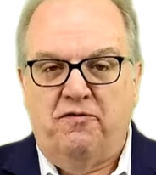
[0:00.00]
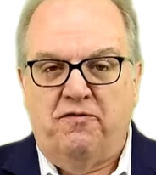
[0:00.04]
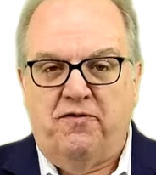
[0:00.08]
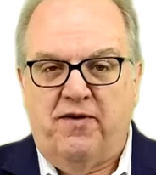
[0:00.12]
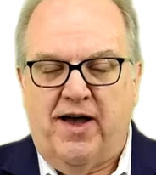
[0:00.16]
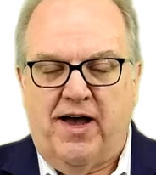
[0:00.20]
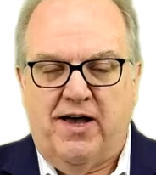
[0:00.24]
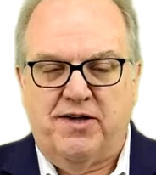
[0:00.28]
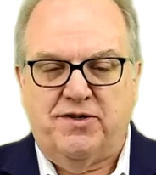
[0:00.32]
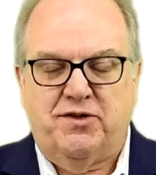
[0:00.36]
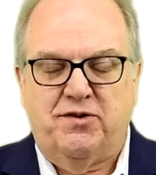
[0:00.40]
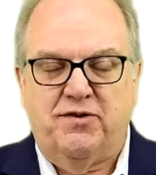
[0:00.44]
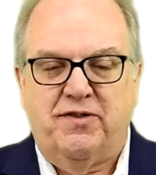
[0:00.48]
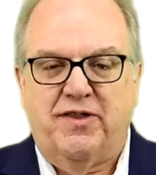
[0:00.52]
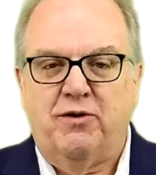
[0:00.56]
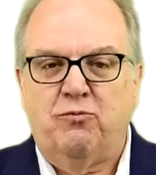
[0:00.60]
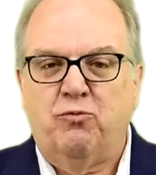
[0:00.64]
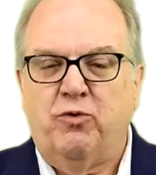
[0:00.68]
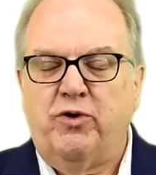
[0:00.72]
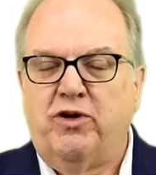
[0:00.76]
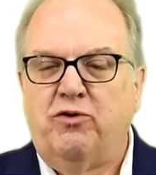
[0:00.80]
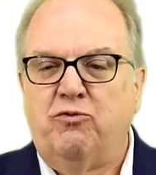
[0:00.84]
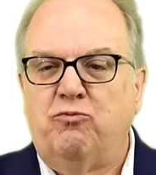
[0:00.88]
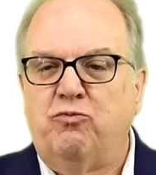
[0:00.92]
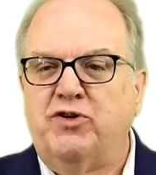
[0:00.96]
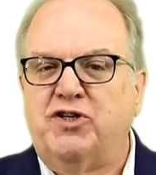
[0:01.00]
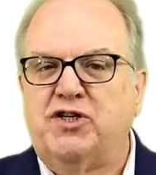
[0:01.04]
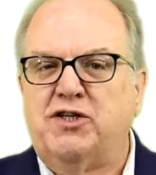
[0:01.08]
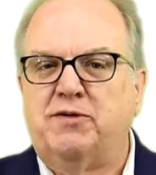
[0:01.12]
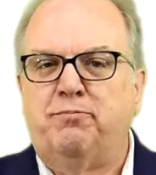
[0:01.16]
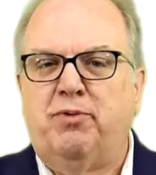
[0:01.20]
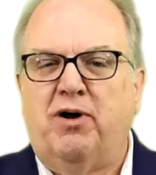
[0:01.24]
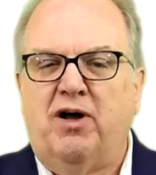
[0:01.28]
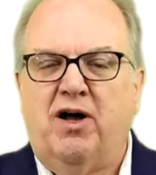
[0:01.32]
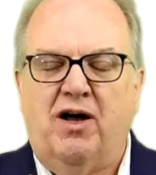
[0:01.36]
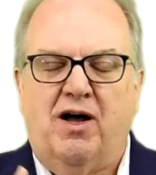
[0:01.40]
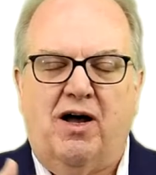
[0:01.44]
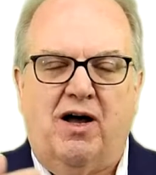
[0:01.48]
faster than we could
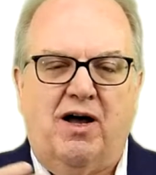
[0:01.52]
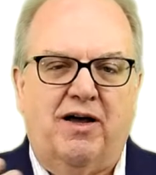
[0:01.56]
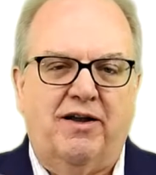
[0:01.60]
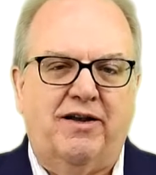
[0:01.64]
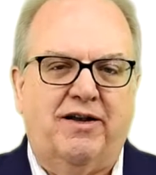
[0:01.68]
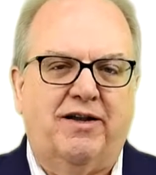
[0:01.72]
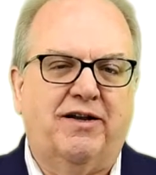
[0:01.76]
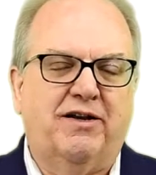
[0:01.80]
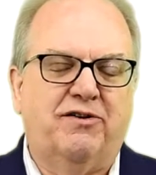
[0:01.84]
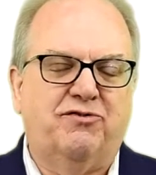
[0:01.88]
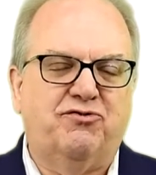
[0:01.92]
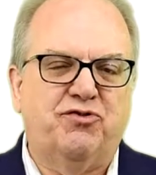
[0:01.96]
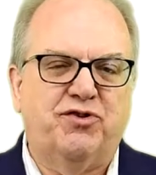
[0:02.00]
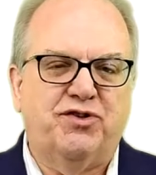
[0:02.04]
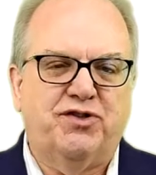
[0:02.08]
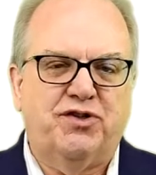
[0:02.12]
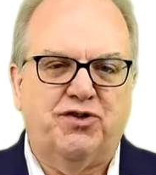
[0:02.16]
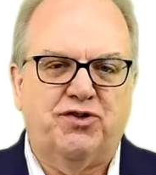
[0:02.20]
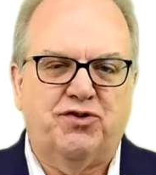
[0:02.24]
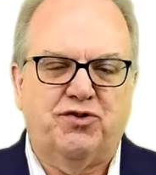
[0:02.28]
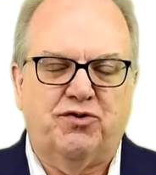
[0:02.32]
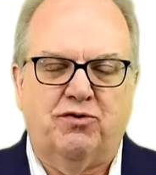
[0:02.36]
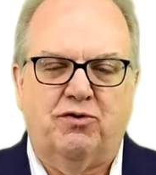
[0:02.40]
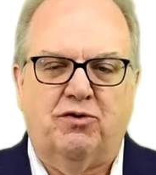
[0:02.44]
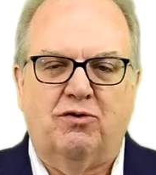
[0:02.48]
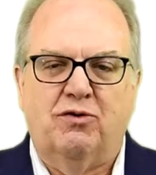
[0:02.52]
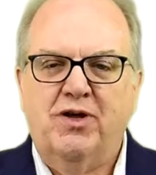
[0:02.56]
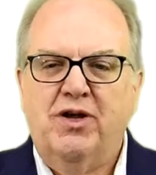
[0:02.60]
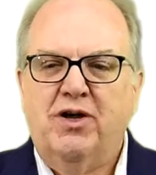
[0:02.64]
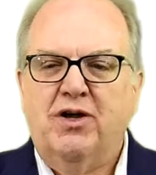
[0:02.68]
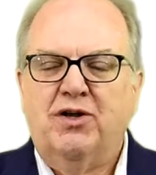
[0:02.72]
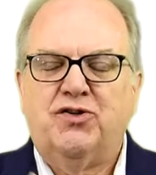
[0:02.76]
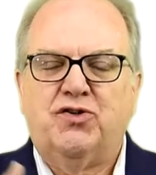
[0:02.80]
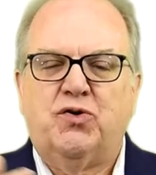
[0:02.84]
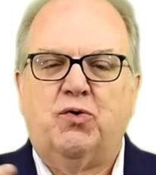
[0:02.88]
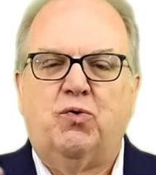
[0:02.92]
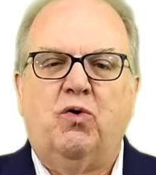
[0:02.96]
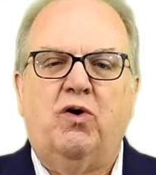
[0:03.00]
respond in a traditional
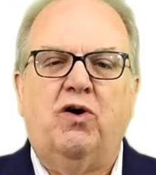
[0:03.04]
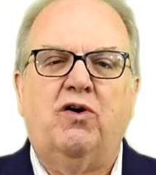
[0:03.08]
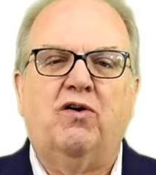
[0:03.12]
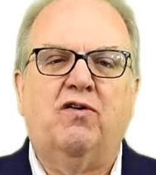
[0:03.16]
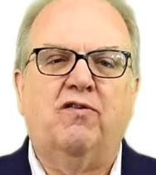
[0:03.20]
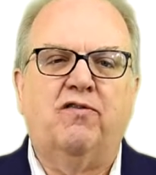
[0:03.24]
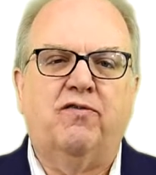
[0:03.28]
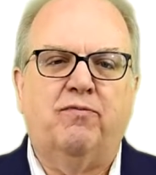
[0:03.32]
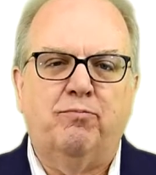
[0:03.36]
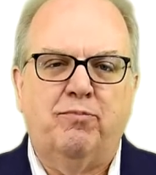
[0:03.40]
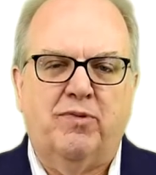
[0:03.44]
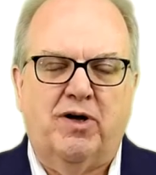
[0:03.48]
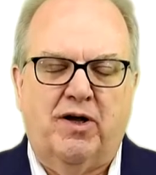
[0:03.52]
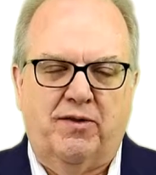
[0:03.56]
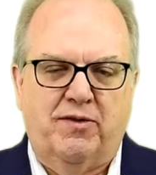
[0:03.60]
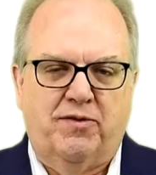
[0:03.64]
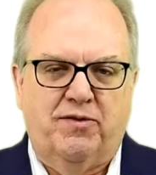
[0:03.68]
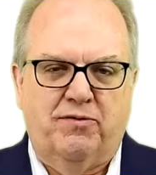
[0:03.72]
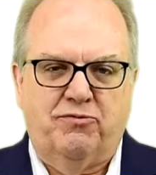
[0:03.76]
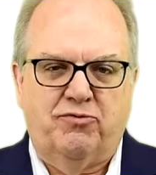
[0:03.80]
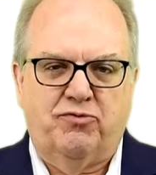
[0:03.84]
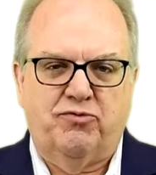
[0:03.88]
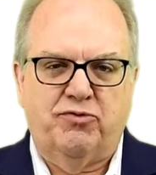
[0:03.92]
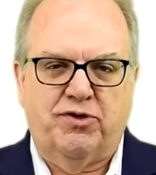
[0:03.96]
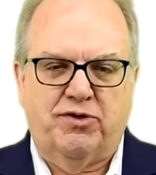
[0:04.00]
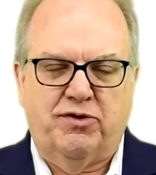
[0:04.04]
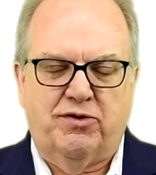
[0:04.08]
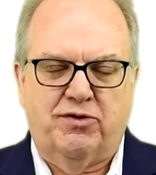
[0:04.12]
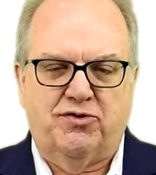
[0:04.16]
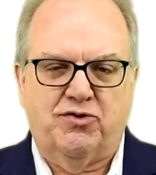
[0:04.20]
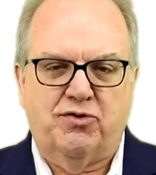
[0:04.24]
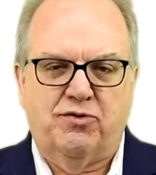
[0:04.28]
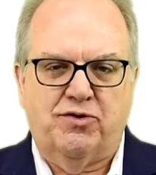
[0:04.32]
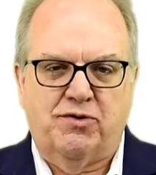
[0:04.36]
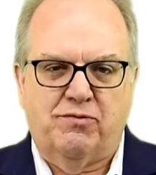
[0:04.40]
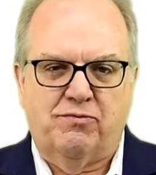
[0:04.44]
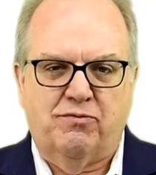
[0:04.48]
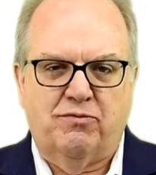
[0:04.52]
12-month
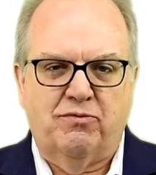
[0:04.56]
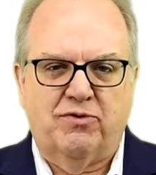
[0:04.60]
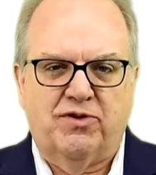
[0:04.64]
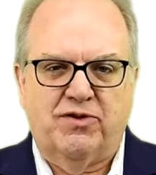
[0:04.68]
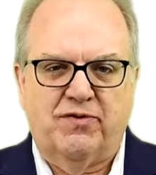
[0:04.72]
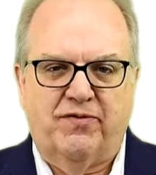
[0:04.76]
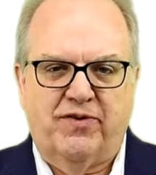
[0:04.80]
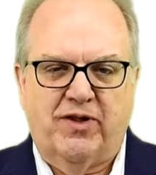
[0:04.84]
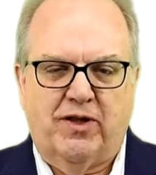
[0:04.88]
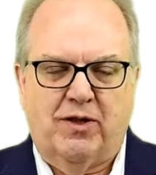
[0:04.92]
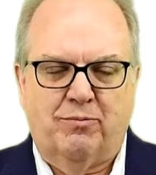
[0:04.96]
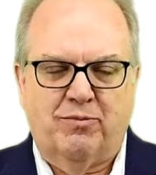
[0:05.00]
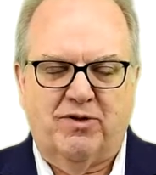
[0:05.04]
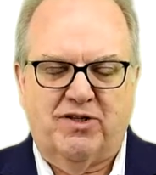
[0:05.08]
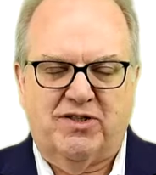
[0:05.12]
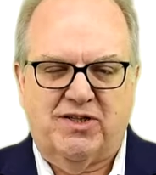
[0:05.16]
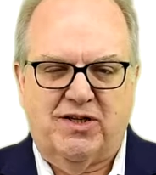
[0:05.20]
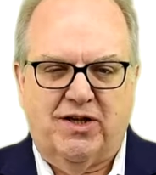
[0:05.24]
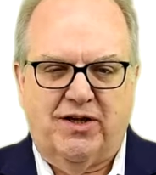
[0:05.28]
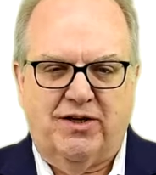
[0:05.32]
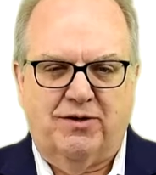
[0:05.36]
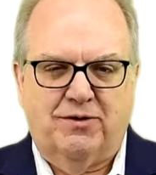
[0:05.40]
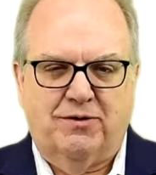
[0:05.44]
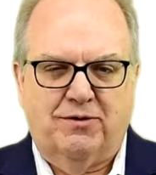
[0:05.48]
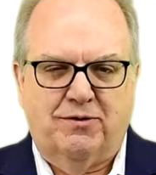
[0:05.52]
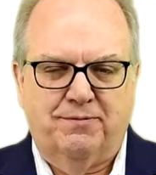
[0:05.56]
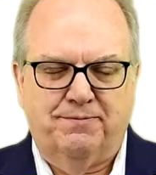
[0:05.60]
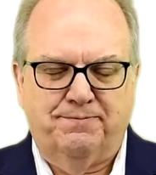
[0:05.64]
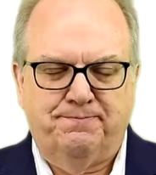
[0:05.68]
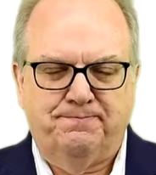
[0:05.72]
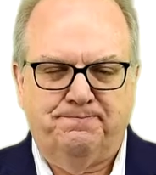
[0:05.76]
traditional development cycle.